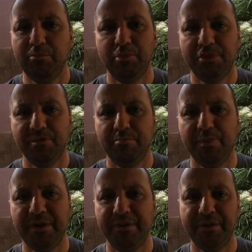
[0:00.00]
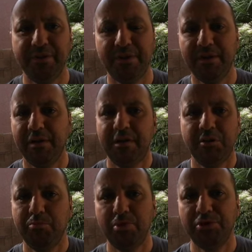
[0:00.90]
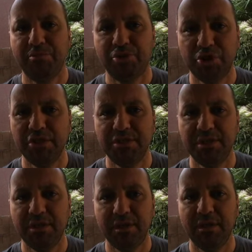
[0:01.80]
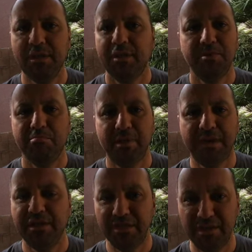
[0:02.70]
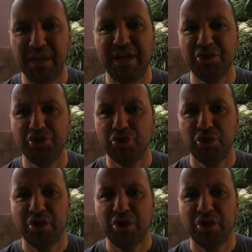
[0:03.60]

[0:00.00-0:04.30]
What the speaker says: Put some butter in there, put some cheese in there, make it a nice,